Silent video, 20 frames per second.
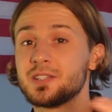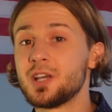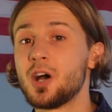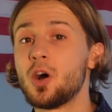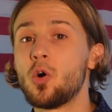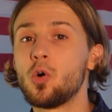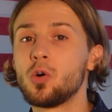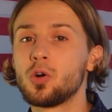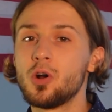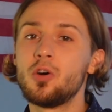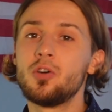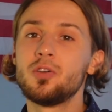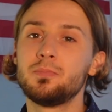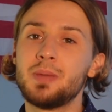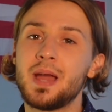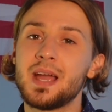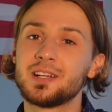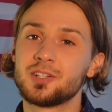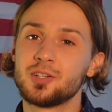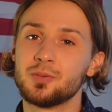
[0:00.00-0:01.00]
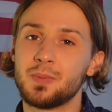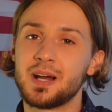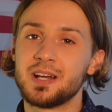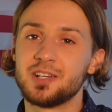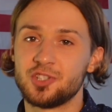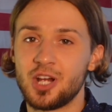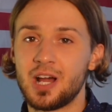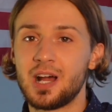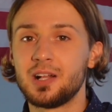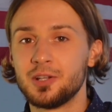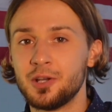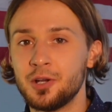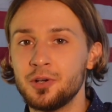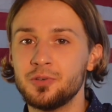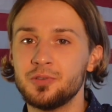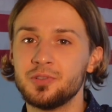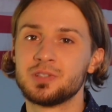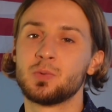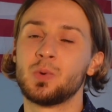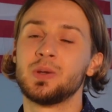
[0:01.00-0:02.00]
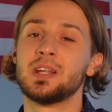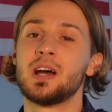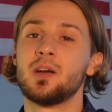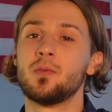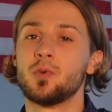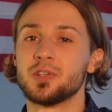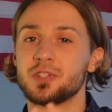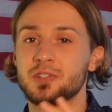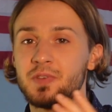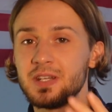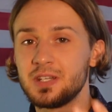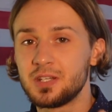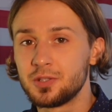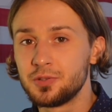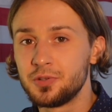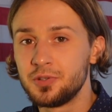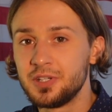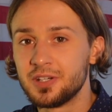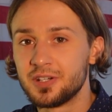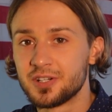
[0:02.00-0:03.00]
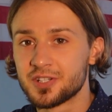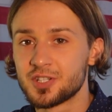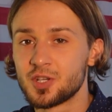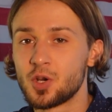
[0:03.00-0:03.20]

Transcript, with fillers: So going back to my childhood when I was 22 years